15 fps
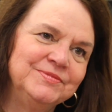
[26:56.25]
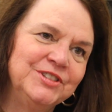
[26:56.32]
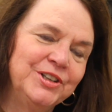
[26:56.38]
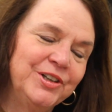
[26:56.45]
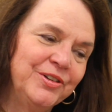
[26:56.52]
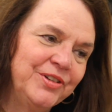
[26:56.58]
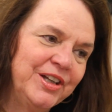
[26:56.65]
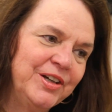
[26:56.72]
You
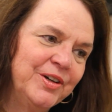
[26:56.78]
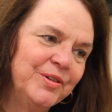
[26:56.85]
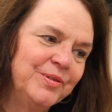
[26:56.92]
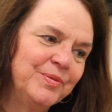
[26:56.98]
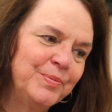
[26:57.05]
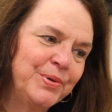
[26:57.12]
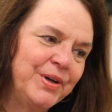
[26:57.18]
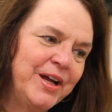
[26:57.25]
know, they
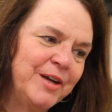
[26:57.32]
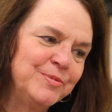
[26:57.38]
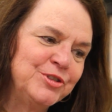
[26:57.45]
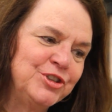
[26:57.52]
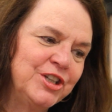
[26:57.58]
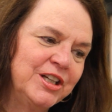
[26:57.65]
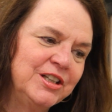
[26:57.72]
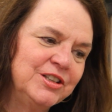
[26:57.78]
don't perhaps
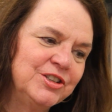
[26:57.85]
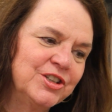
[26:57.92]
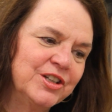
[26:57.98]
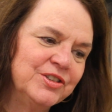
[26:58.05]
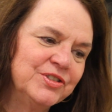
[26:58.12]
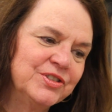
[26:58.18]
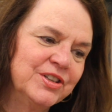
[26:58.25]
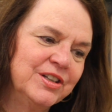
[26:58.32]
change
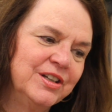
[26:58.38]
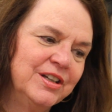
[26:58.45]
as